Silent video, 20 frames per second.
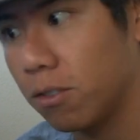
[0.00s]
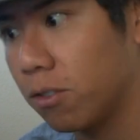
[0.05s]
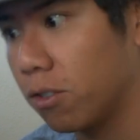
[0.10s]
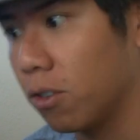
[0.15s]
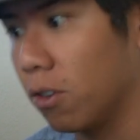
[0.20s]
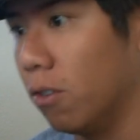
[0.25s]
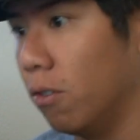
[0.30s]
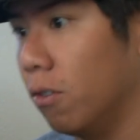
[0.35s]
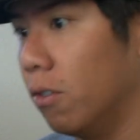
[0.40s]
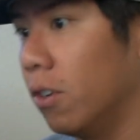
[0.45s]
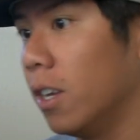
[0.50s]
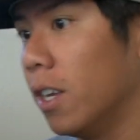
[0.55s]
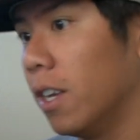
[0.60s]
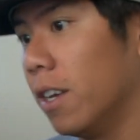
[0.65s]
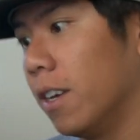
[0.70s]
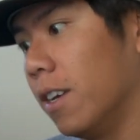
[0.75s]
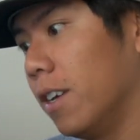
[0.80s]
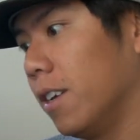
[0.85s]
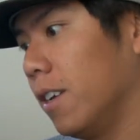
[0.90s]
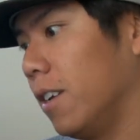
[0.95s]
So
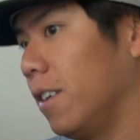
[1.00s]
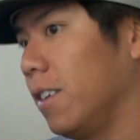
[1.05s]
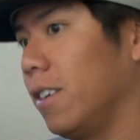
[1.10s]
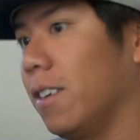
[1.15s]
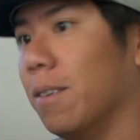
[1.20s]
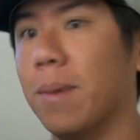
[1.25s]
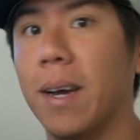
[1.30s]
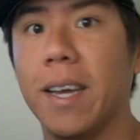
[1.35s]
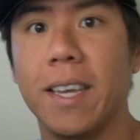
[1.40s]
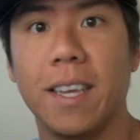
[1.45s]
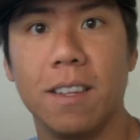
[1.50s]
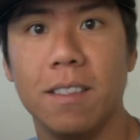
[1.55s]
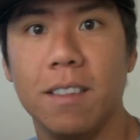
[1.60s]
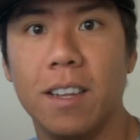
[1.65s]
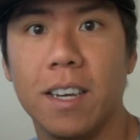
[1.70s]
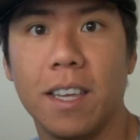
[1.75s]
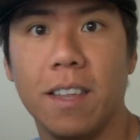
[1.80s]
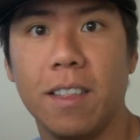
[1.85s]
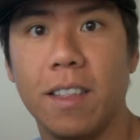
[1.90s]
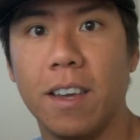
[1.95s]
you might get
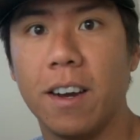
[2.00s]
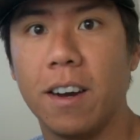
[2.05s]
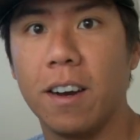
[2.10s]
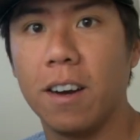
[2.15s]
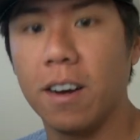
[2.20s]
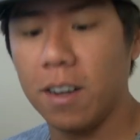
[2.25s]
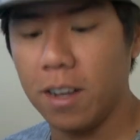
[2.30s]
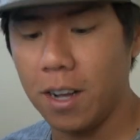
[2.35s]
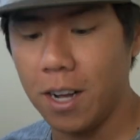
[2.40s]
lucky there.